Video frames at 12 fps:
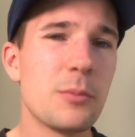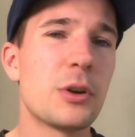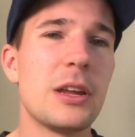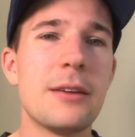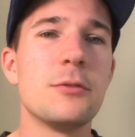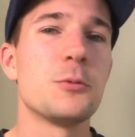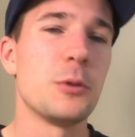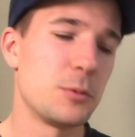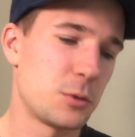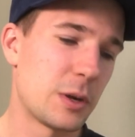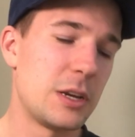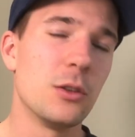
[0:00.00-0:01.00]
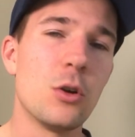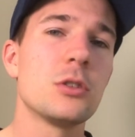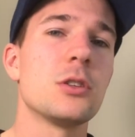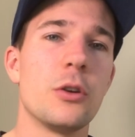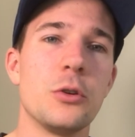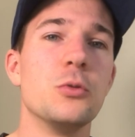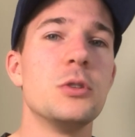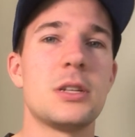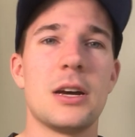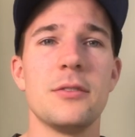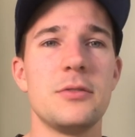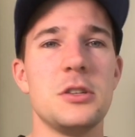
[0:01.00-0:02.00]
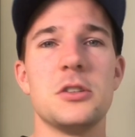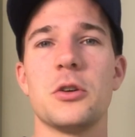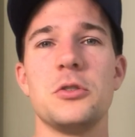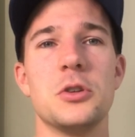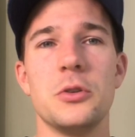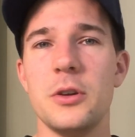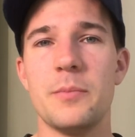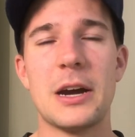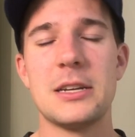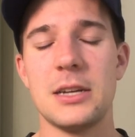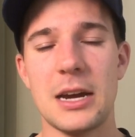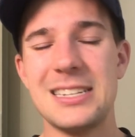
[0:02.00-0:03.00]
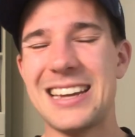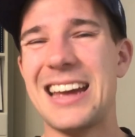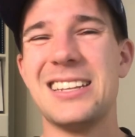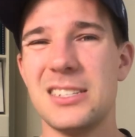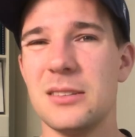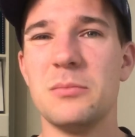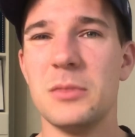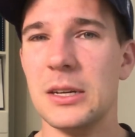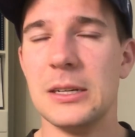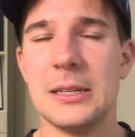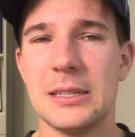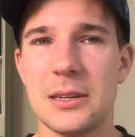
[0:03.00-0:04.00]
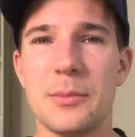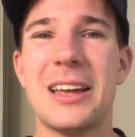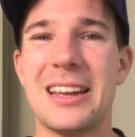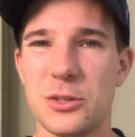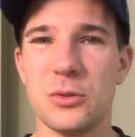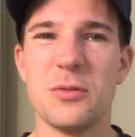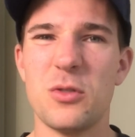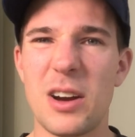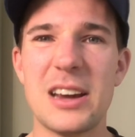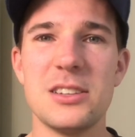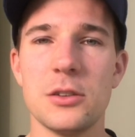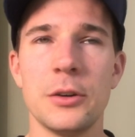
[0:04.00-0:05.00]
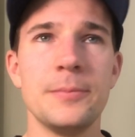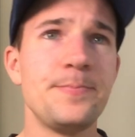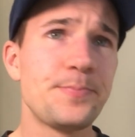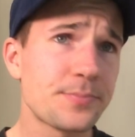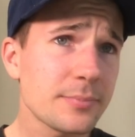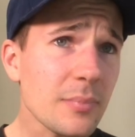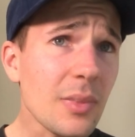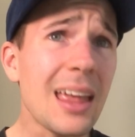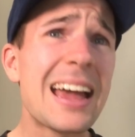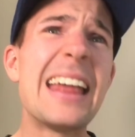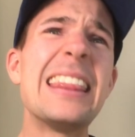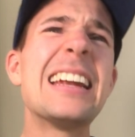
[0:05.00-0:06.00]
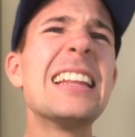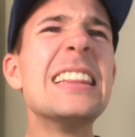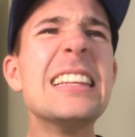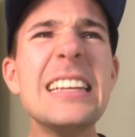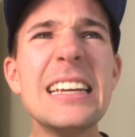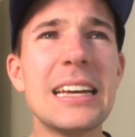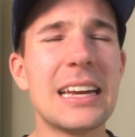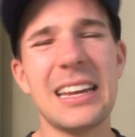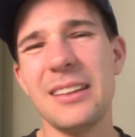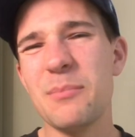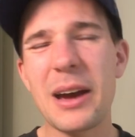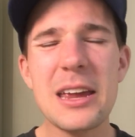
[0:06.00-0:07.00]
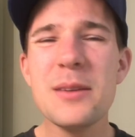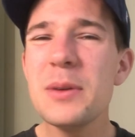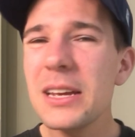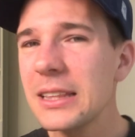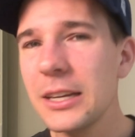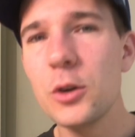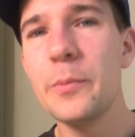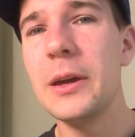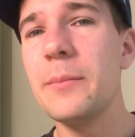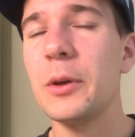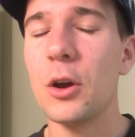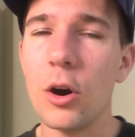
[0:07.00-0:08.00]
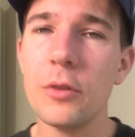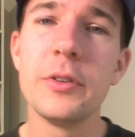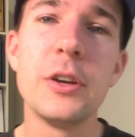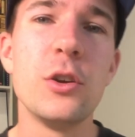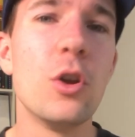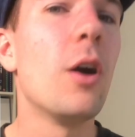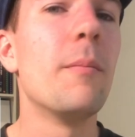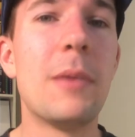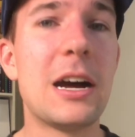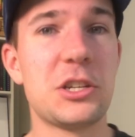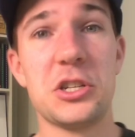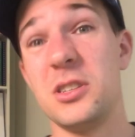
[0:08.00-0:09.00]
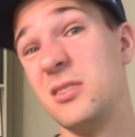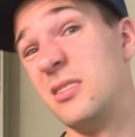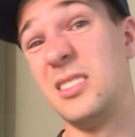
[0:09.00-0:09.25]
a pretty even split between your long, slow, good stuff in your zone 2, your base case, and some of that sort of gray zone. And then maybe a little bit, but often not much,